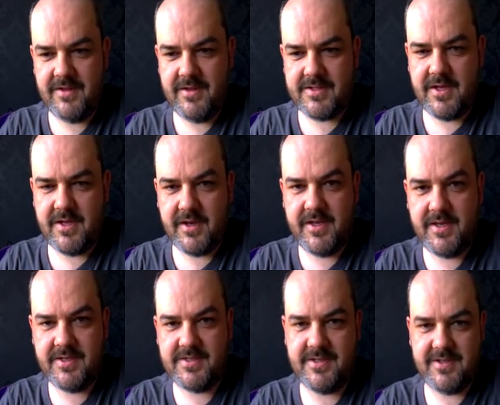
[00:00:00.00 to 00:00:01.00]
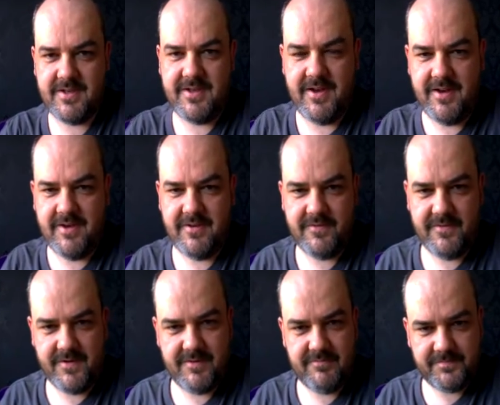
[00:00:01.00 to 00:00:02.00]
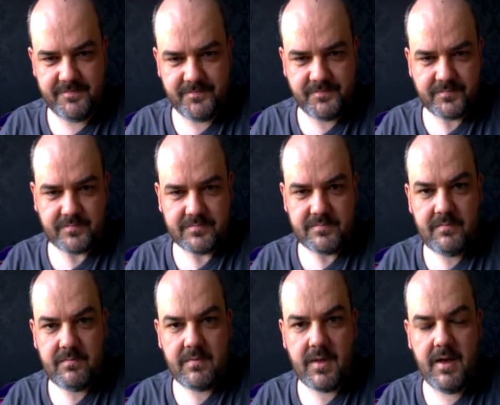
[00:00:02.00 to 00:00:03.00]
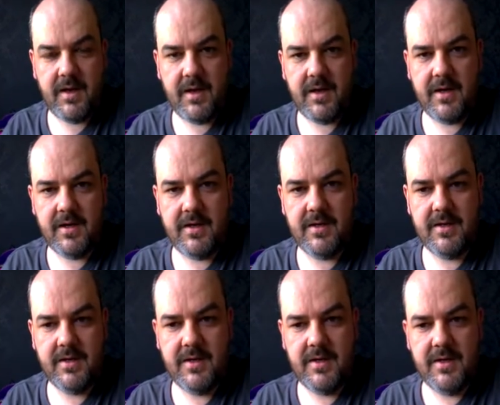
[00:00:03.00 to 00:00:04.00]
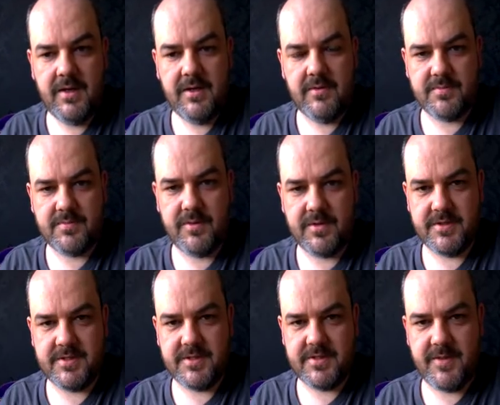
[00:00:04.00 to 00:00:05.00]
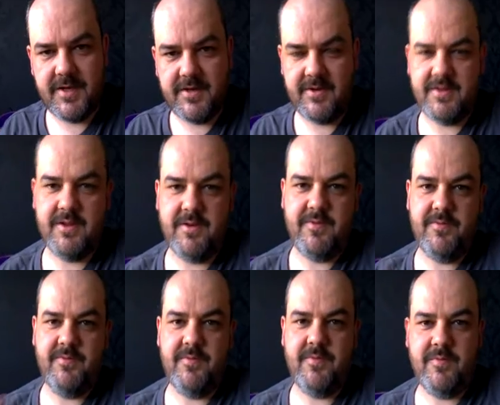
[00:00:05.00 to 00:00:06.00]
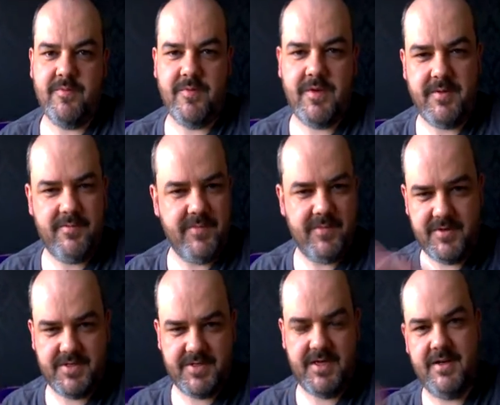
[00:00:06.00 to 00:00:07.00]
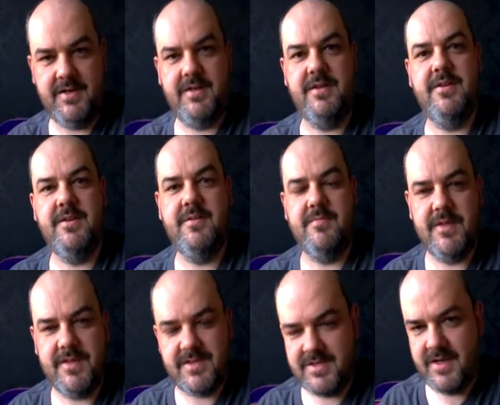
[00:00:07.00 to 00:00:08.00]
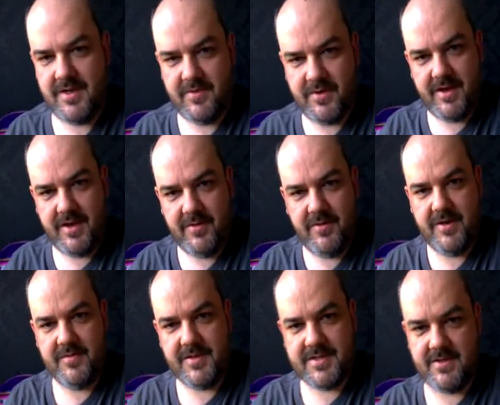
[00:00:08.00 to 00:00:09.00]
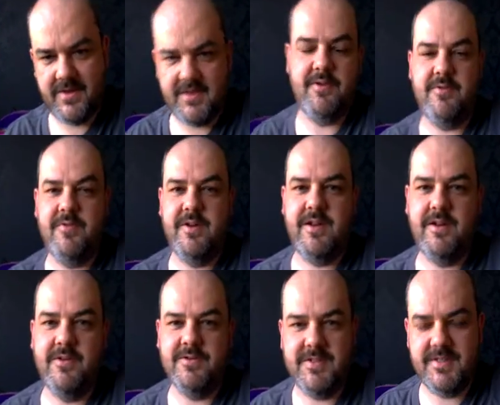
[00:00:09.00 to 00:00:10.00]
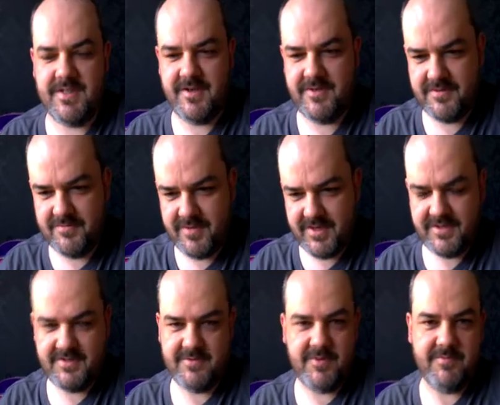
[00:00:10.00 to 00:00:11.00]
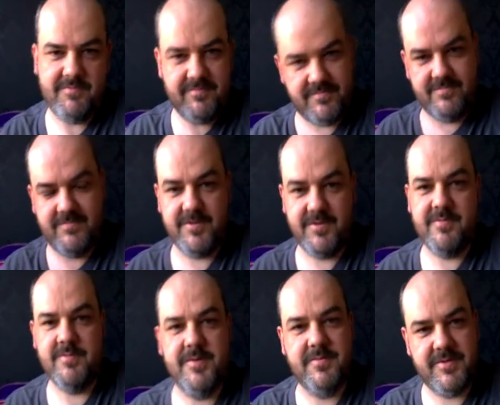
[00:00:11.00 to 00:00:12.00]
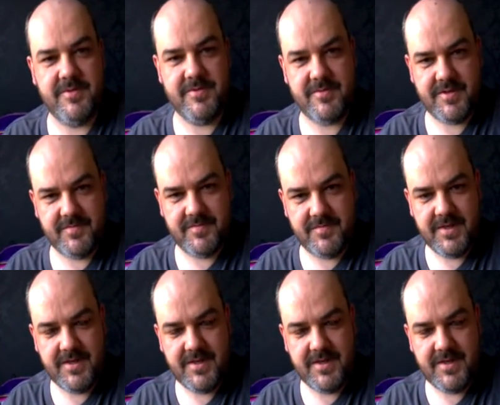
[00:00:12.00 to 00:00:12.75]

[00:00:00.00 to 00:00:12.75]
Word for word: the Sarkeesian kind of um, uh, responses. I mean, I don't know uh, maybe you said it, you didn't mean to say it quite that way. it sounds like you're really closing down debate to one group of people who want